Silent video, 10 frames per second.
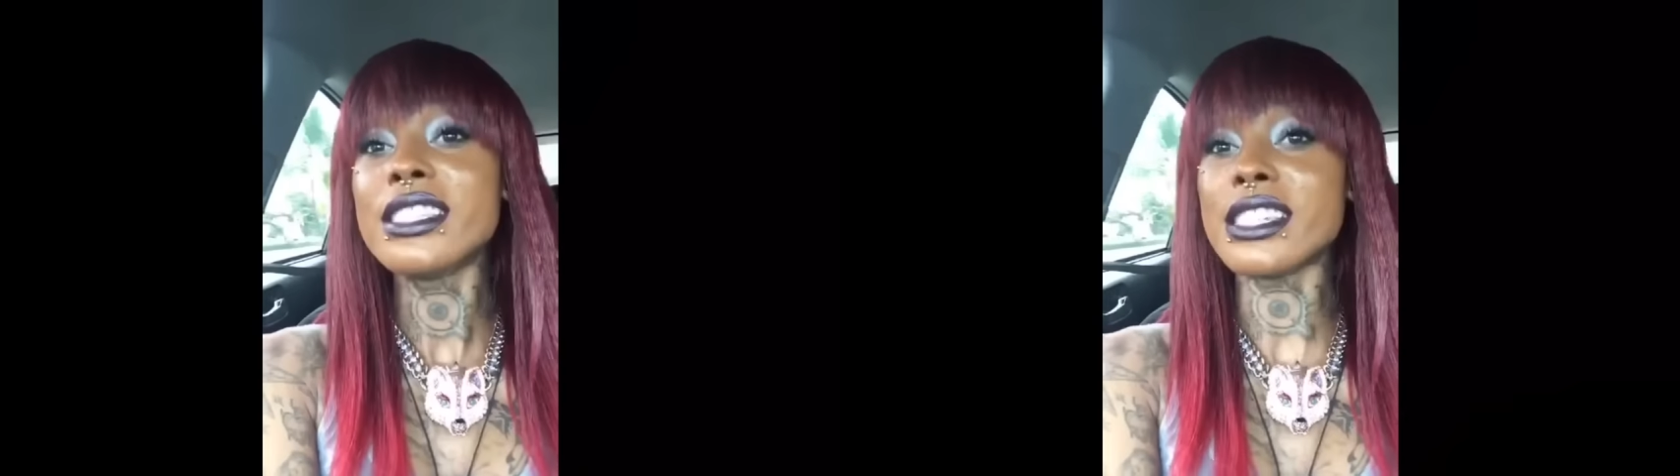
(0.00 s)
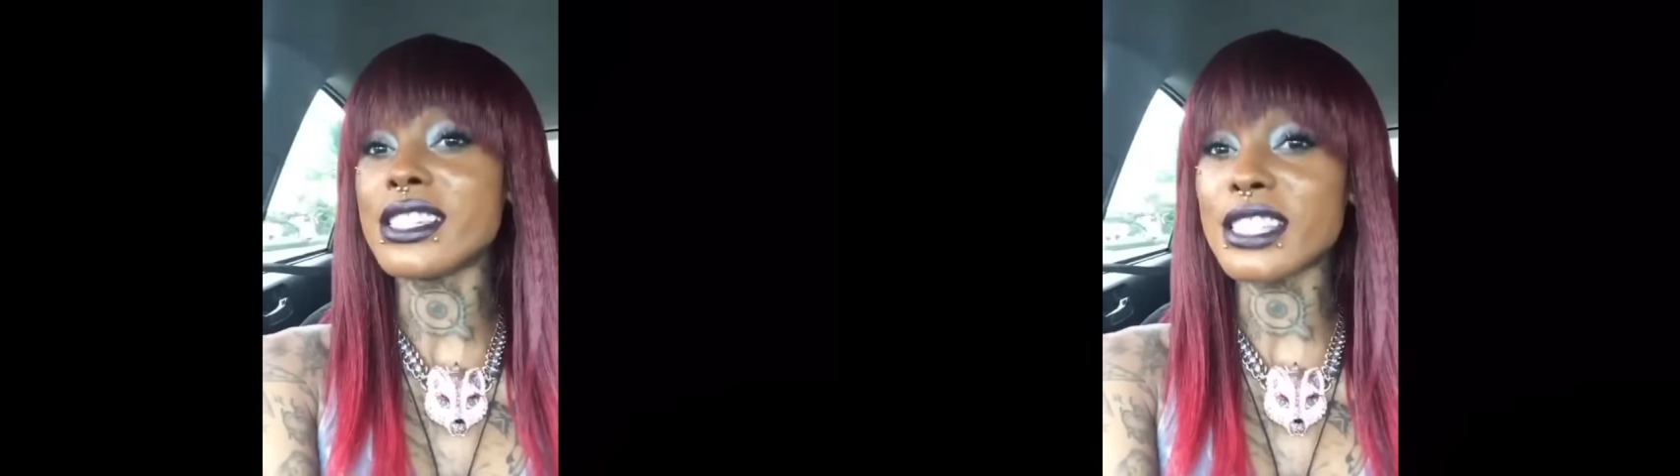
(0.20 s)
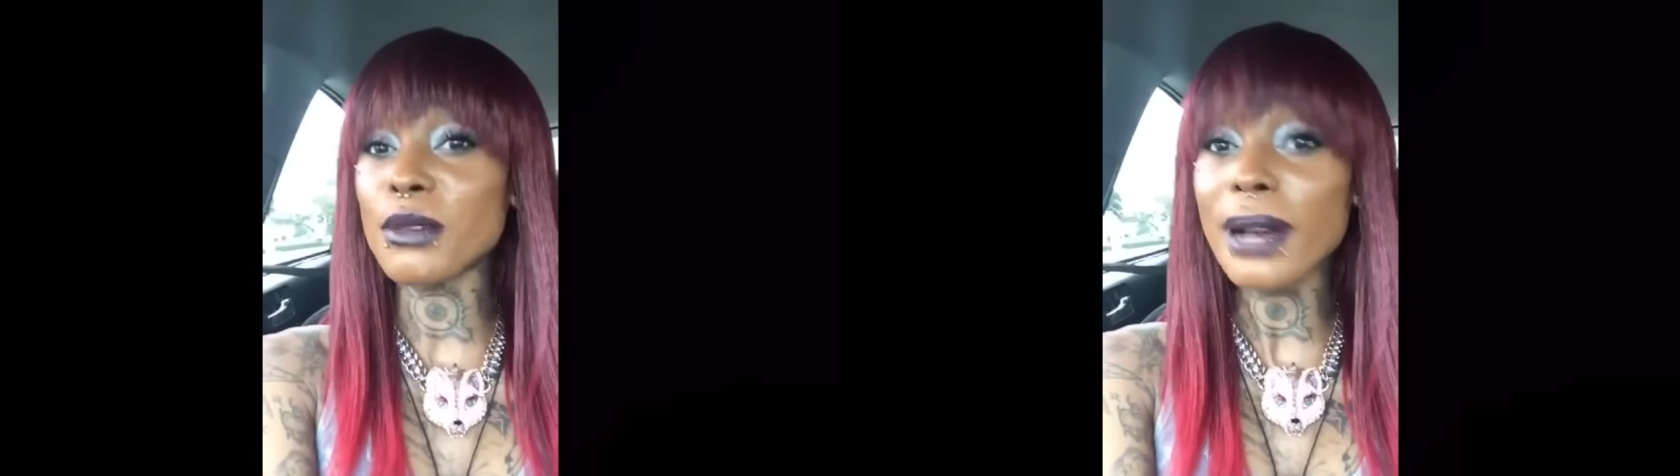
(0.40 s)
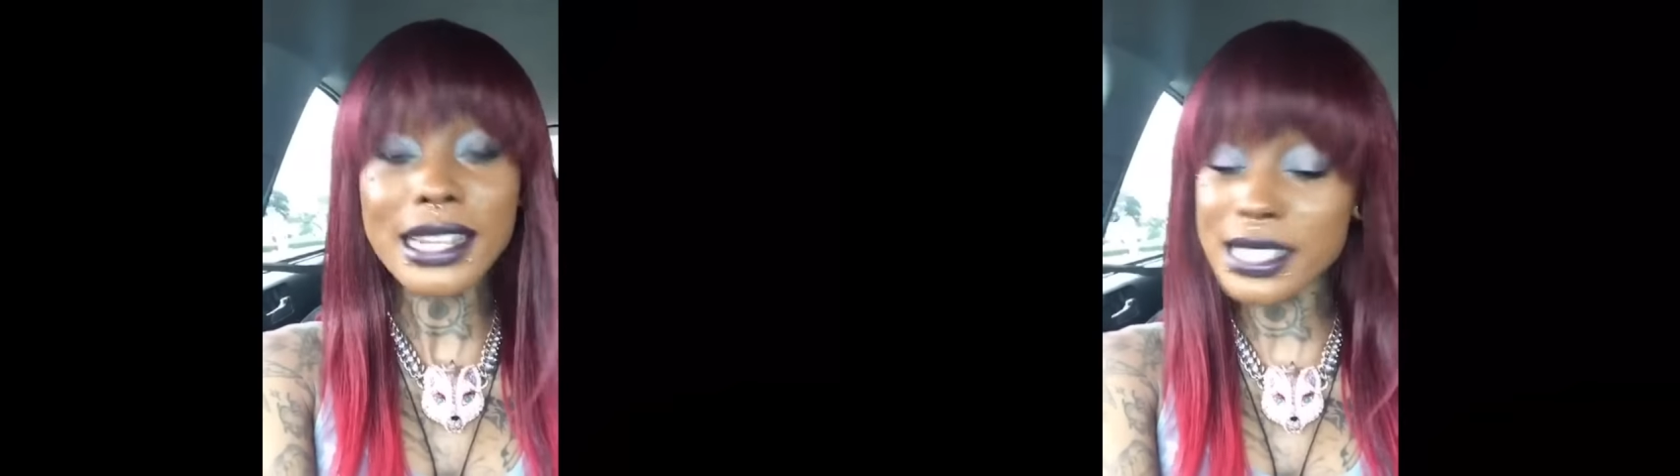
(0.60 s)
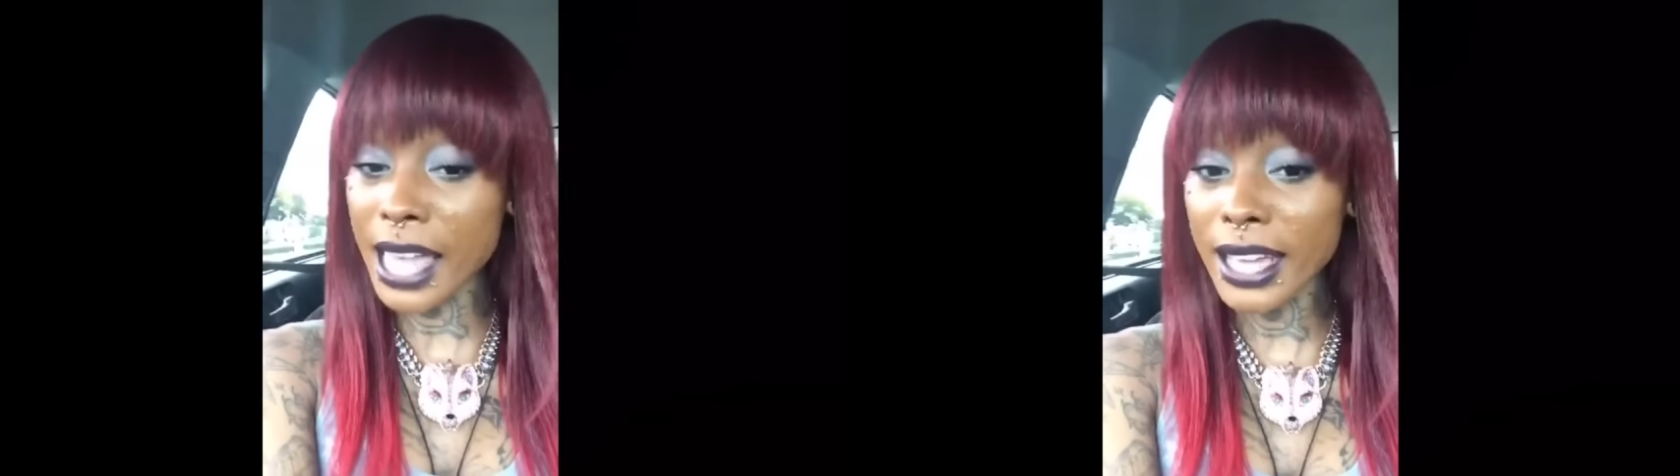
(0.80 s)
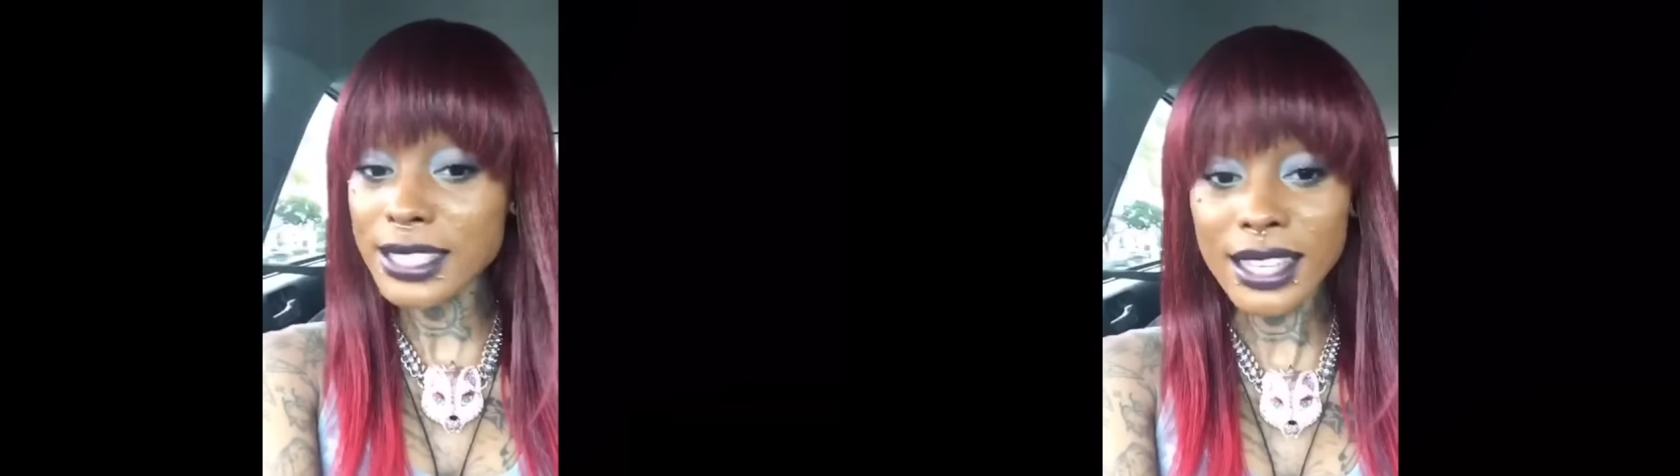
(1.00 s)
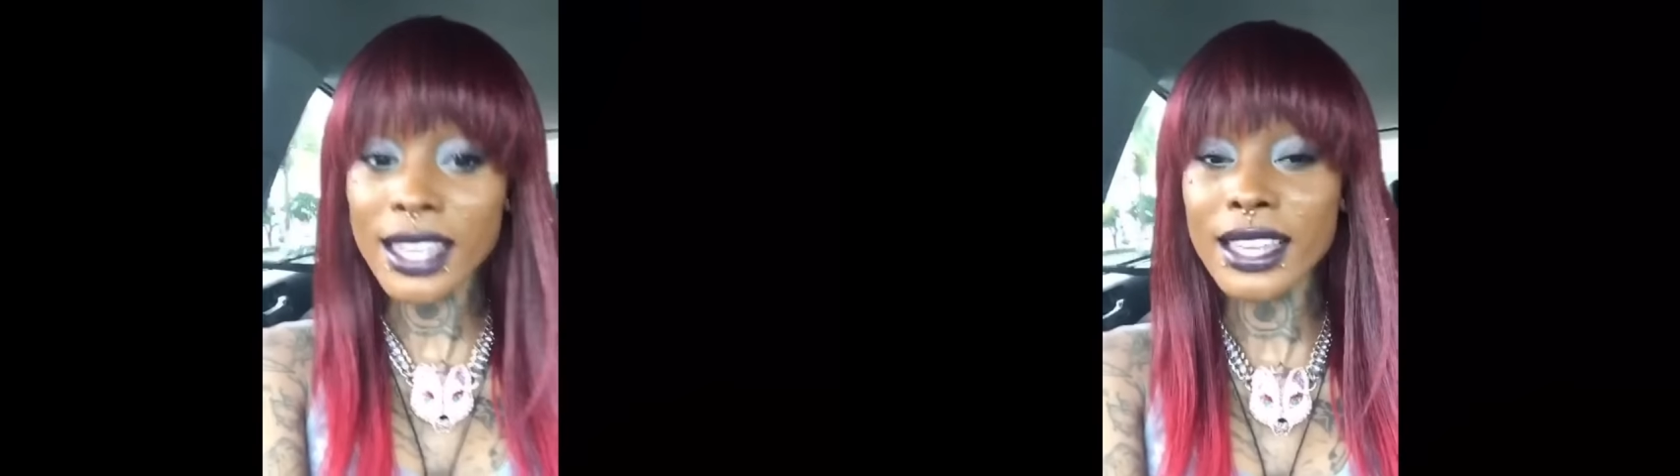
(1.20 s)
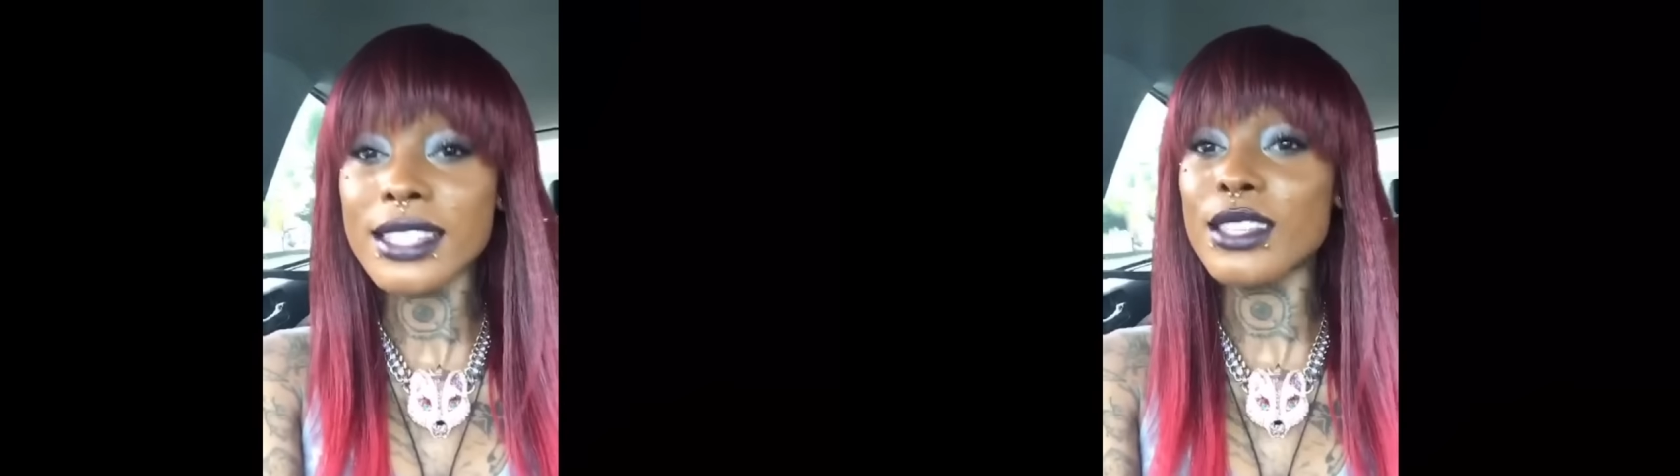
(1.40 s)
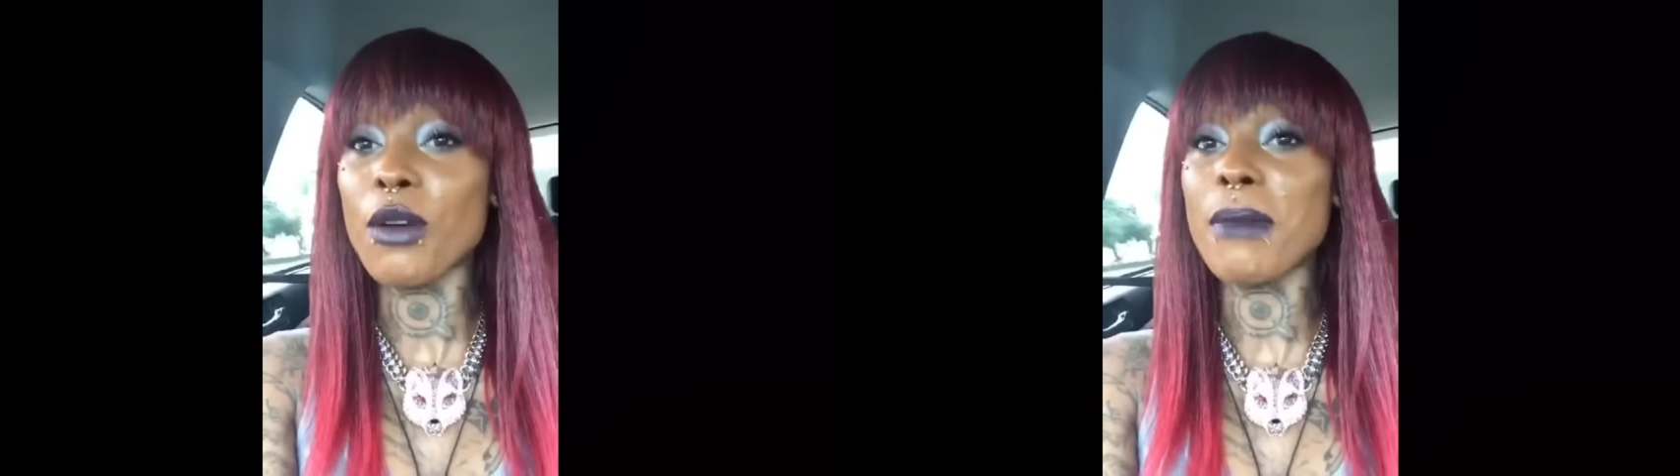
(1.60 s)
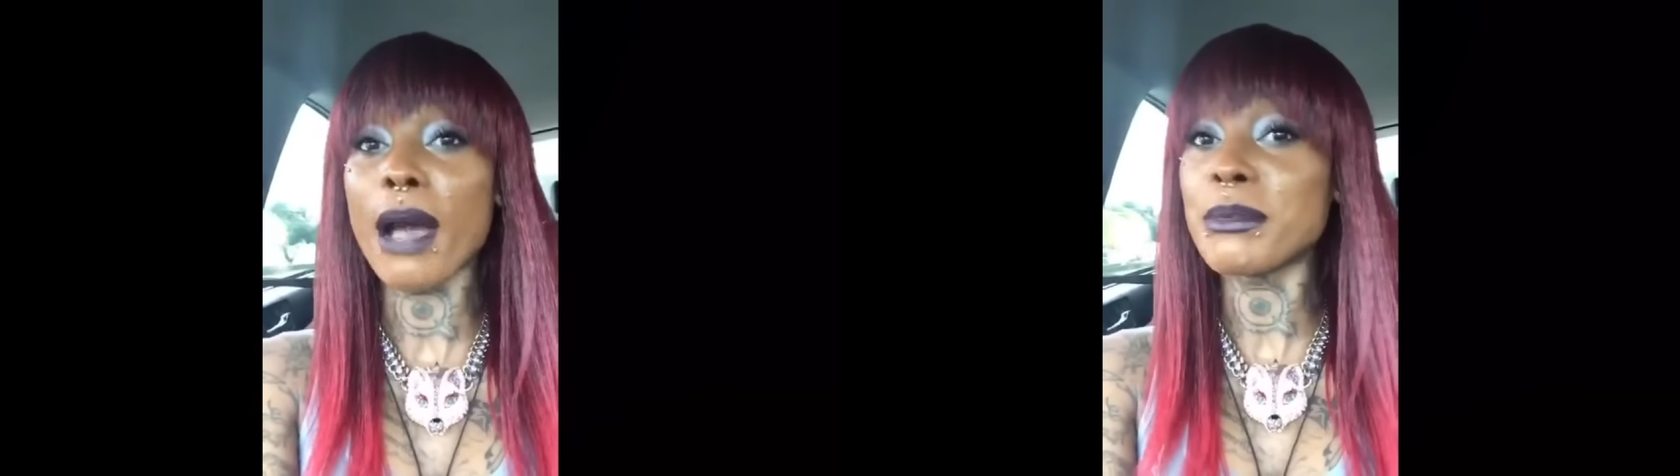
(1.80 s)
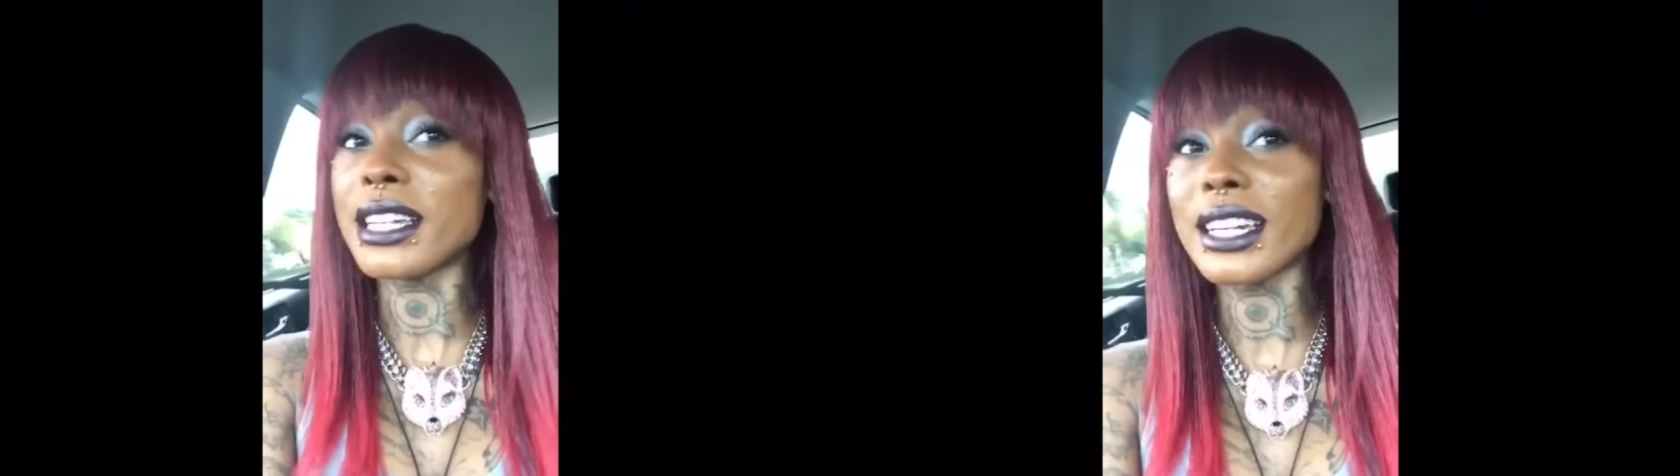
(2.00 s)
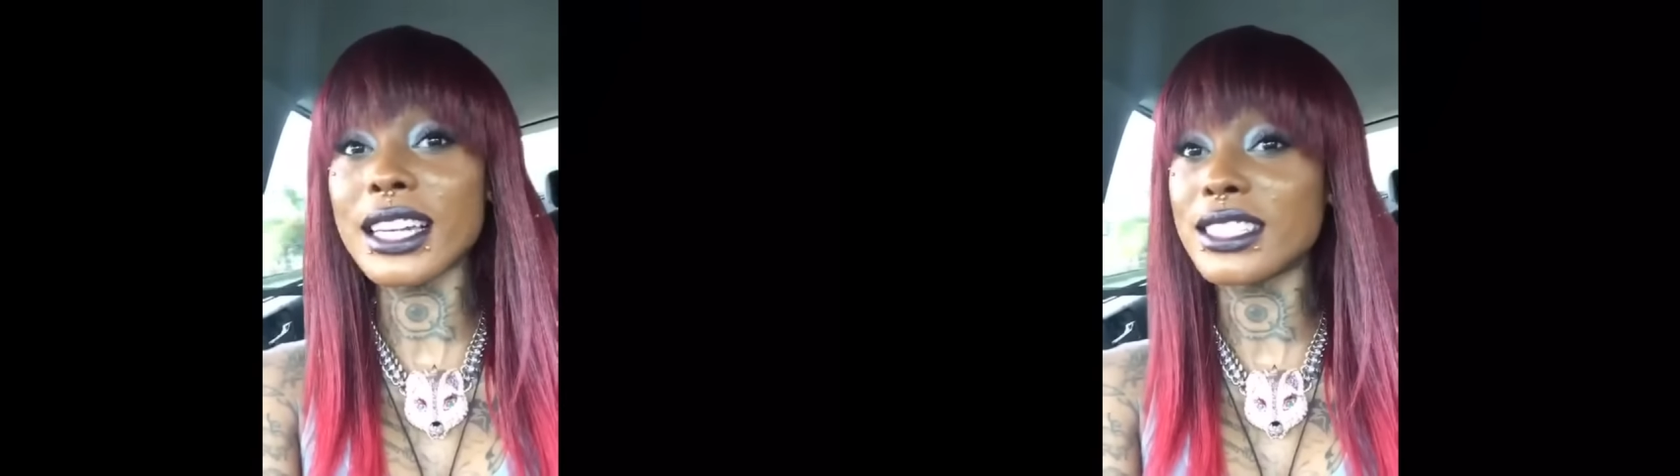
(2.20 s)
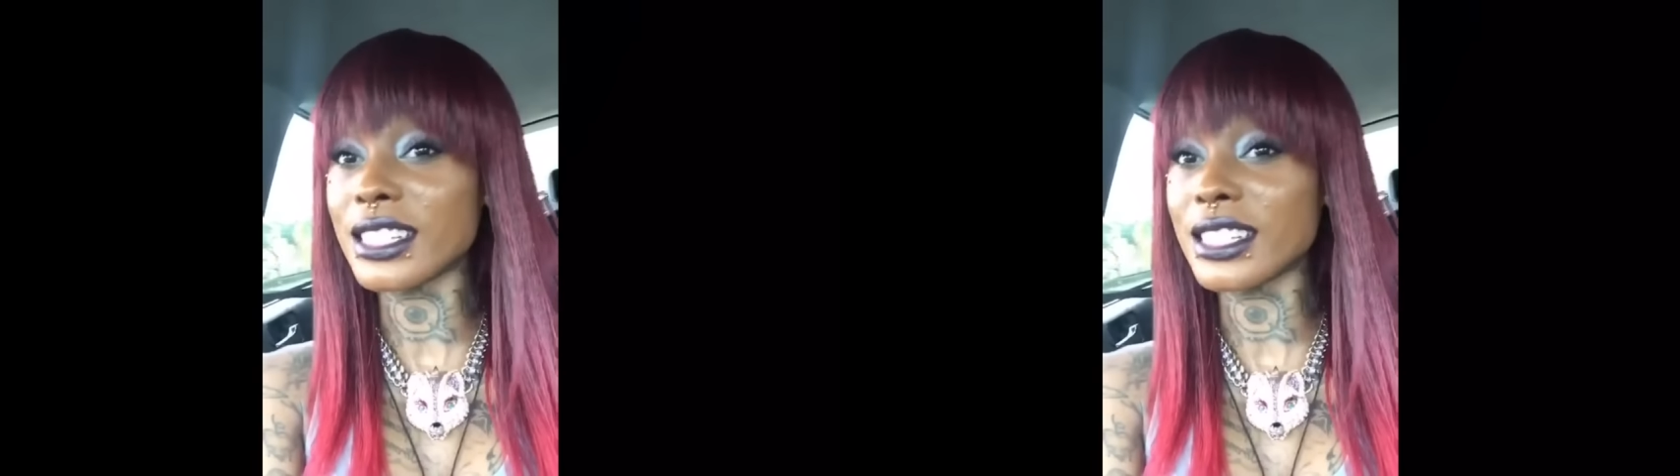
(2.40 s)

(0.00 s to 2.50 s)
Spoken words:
to see what the sex is so mommy could